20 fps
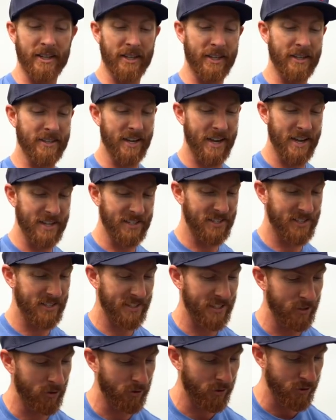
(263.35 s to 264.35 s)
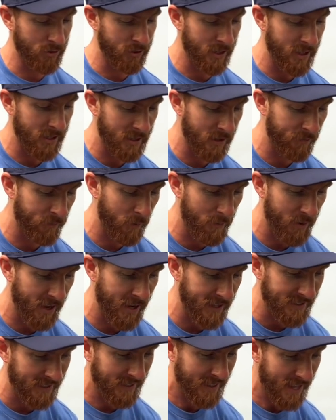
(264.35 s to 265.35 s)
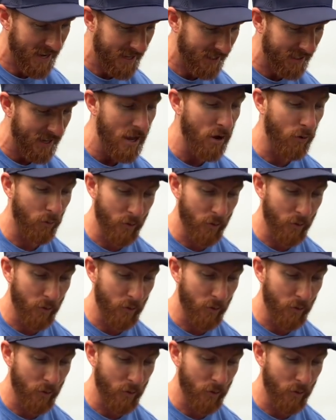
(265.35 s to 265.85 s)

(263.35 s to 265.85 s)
It is a steal. You get different baits like